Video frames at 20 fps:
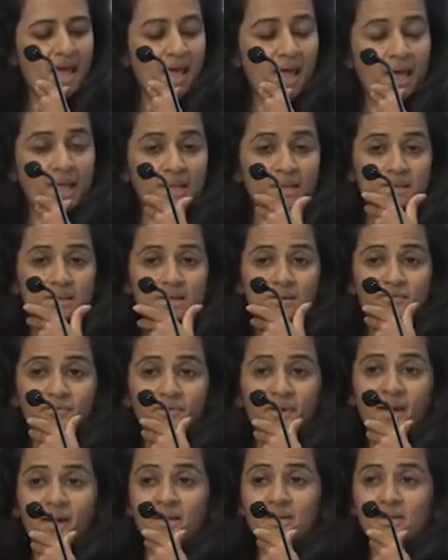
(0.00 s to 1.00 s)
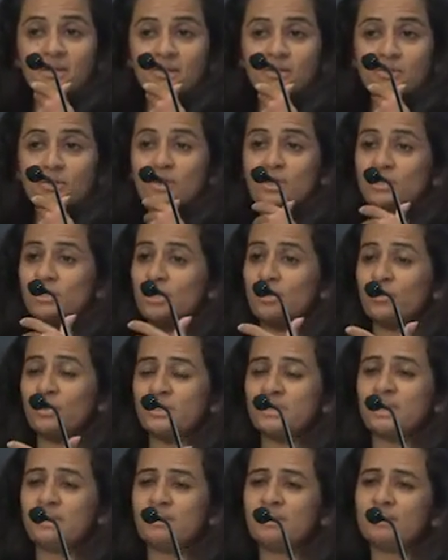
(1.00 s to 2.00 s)
and in fact, Indonesia
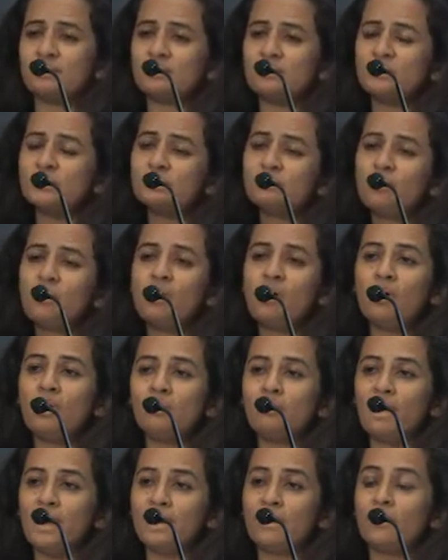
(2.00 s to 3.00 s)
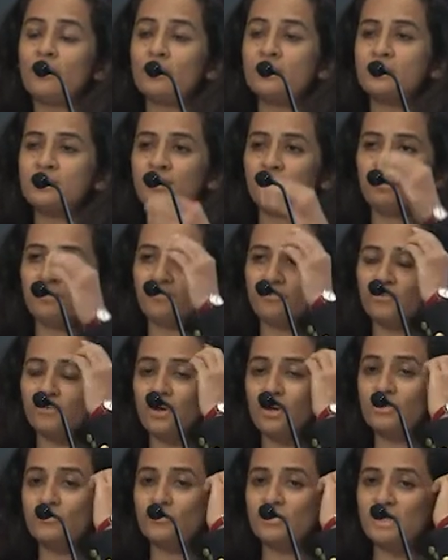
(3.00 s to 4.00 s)
was in a small minority of
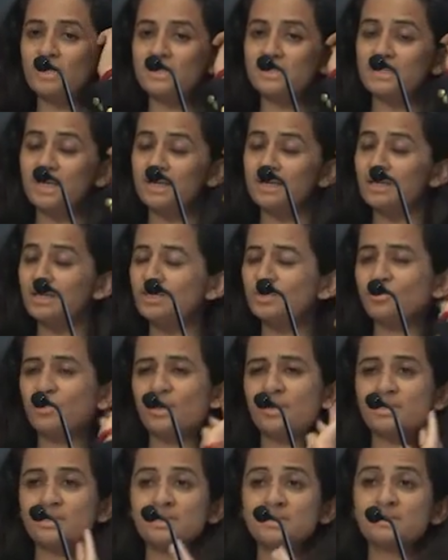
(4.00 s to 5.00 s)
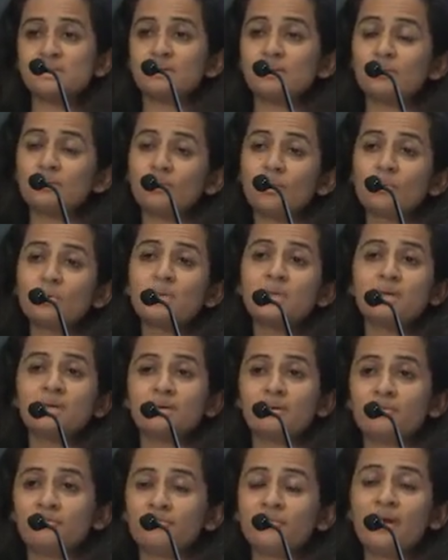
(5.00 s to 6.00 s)
countries that experienced only
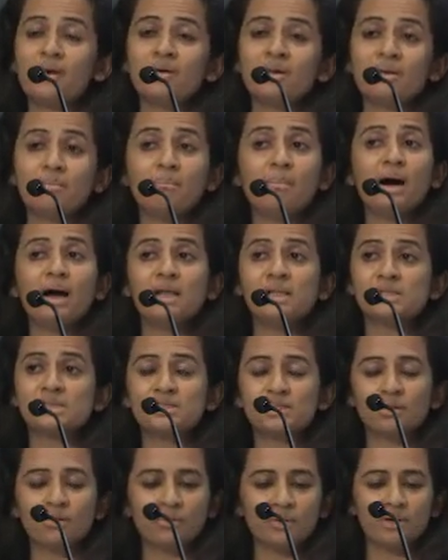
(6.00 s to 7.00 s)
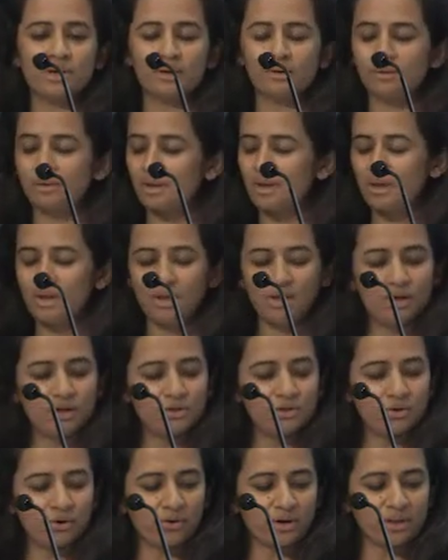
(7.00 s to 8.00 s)
a very mild slowdown
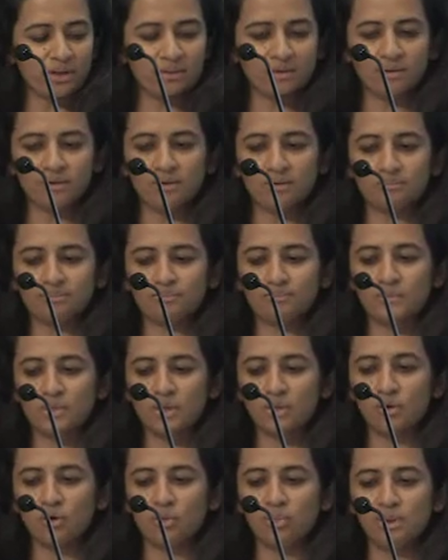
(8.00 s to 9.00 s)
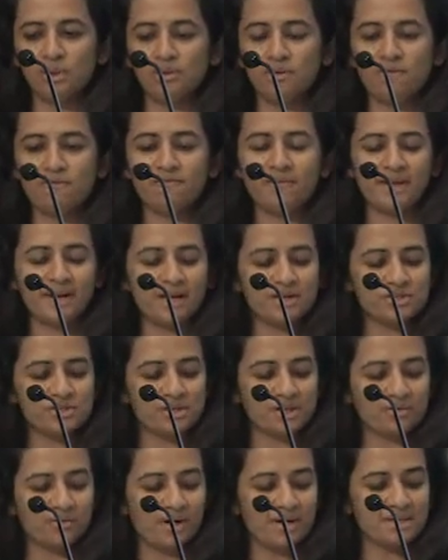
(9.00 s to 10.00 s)
during the global
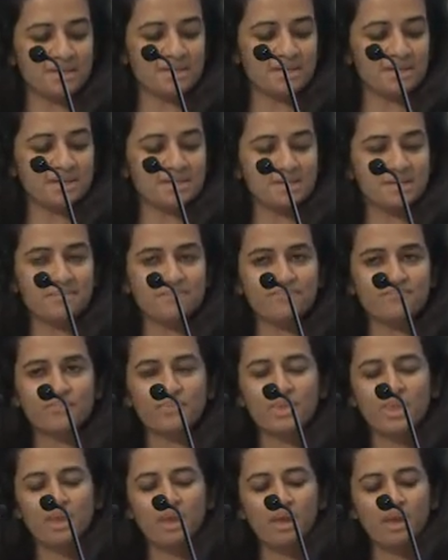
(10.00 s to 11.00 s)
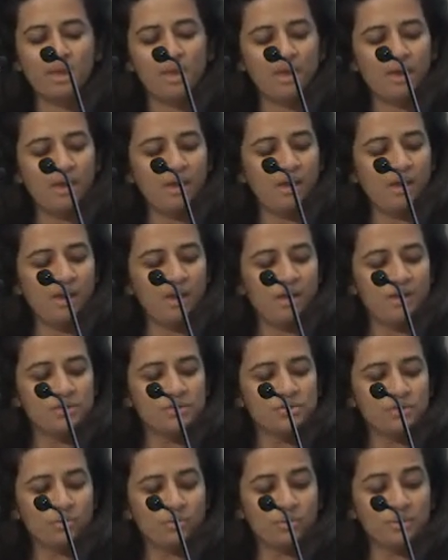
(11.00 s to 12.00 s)
financial crisis.
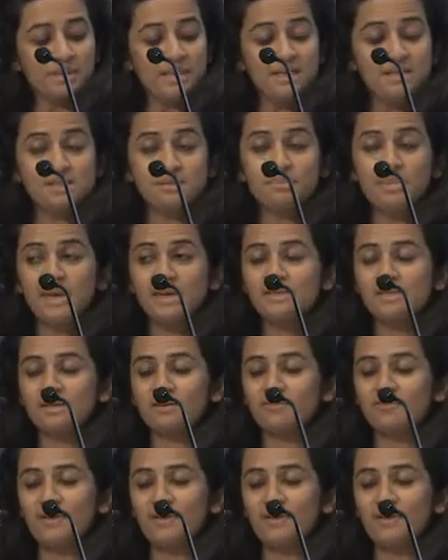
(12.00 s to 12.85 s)
So these basic